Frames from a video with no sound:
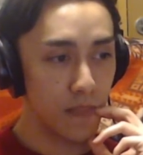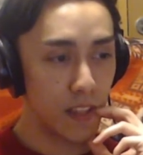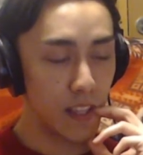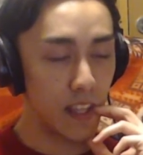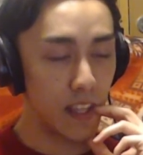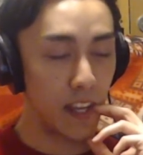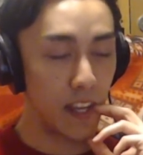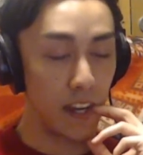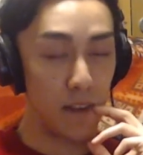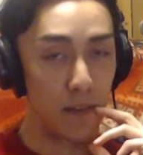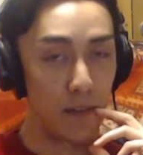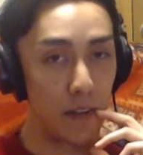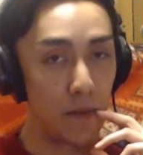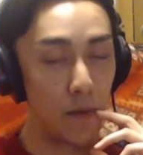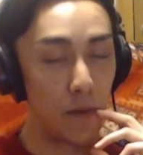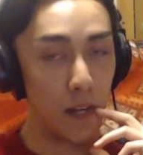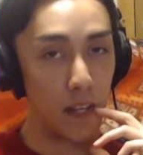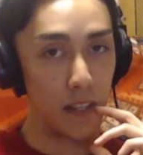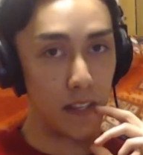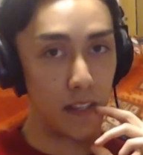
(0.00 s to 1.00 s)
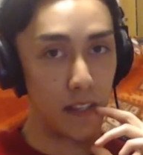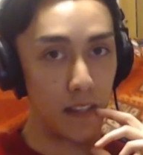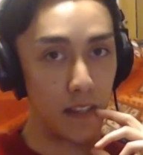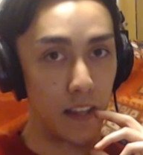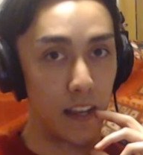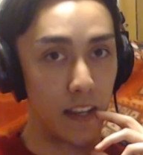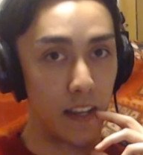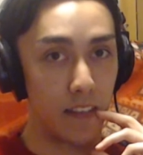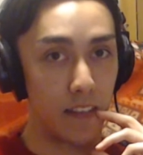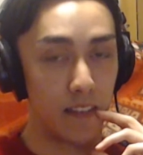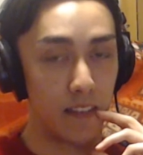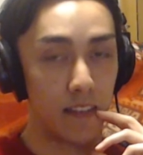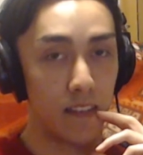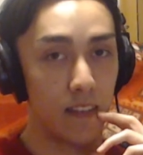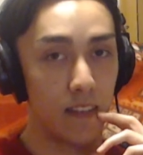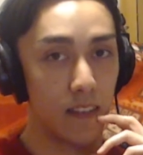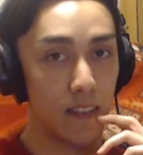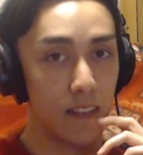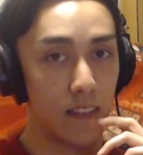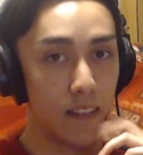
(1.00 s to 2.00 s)
like I feel one of these
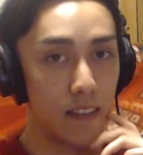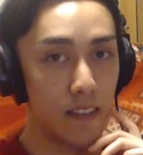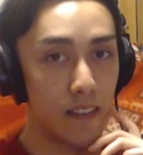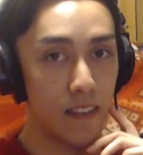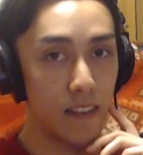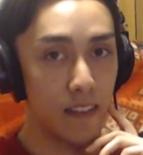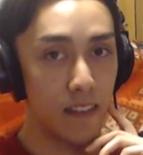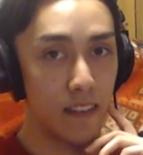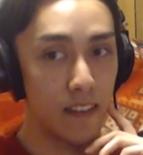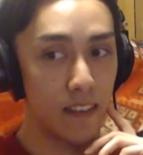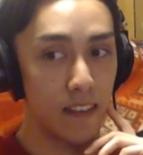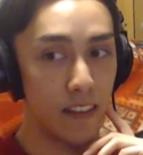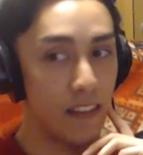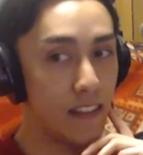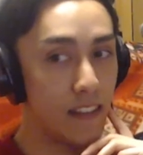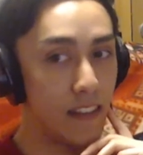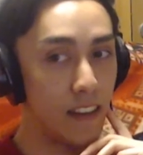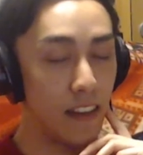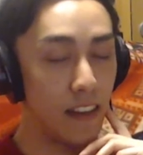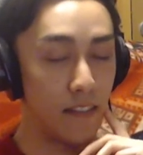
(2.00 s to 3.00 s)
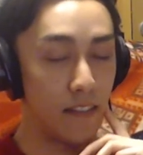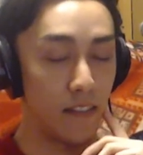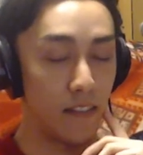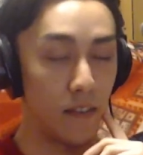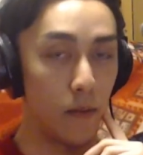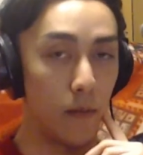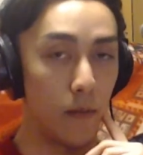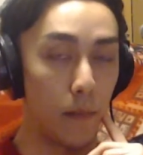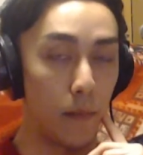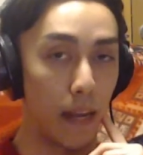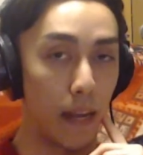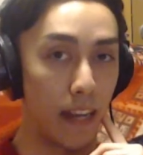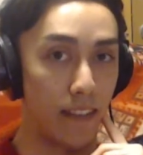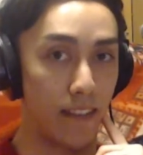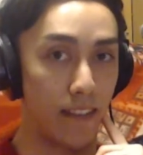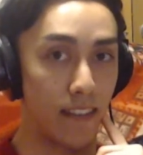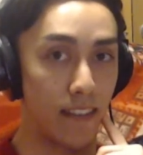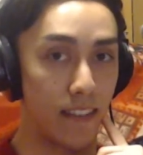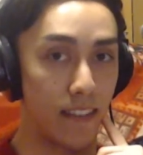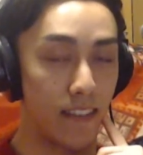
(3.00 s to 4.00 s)
days I'm just going to be
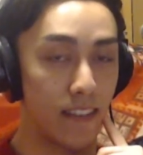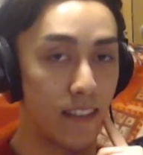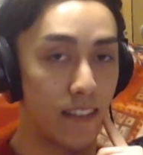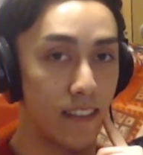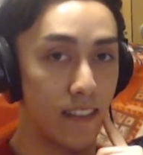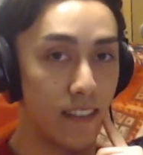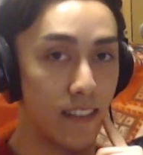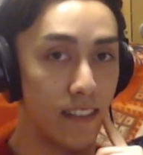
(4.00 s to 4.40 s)
pantsless.